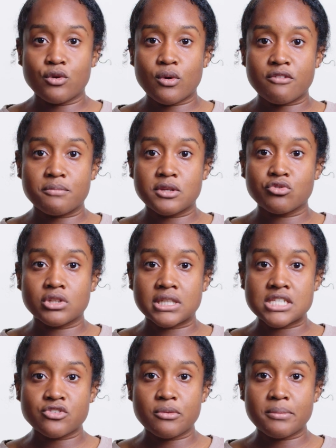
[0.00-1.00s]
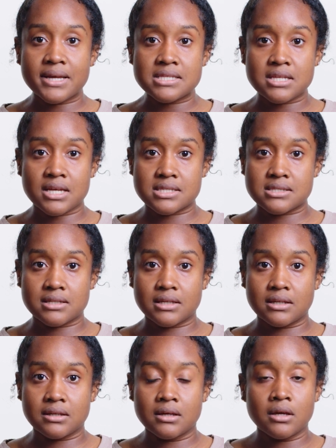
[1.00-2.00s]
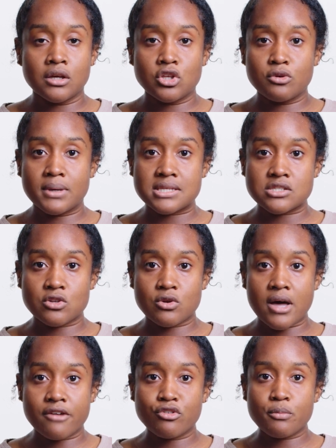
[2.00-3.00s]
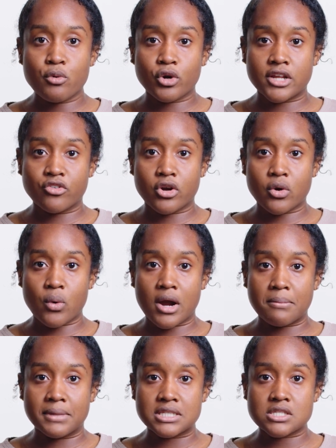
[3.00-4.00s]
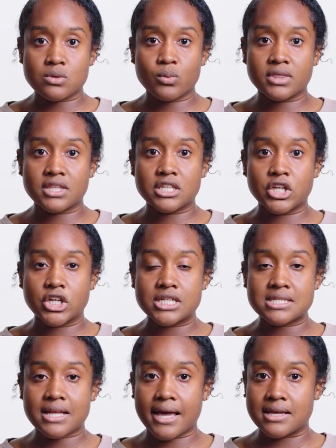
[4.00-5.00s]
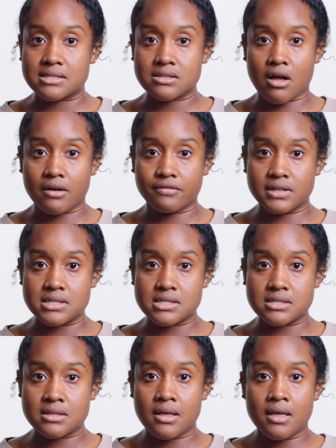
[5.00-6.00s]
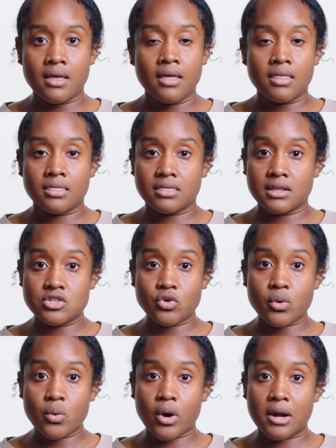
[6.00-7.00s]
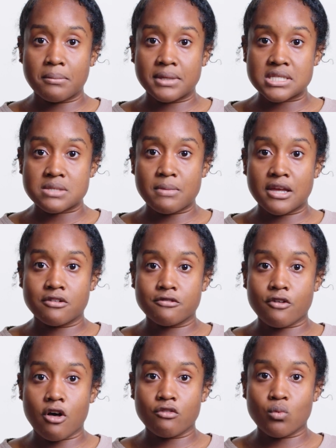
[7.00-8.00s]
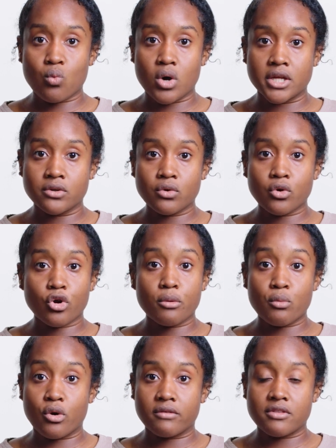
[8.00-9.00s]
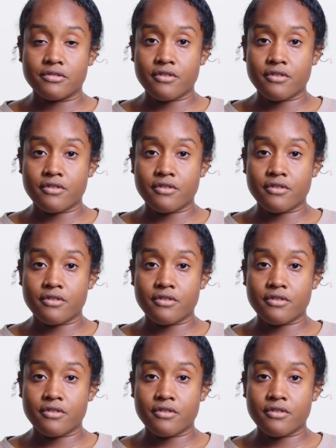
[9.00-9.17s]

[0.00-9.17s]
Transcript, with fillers: you have been released from ICE custody, you may still have reporting requirements with the nearest ICE office. These requirements may involve one or more of the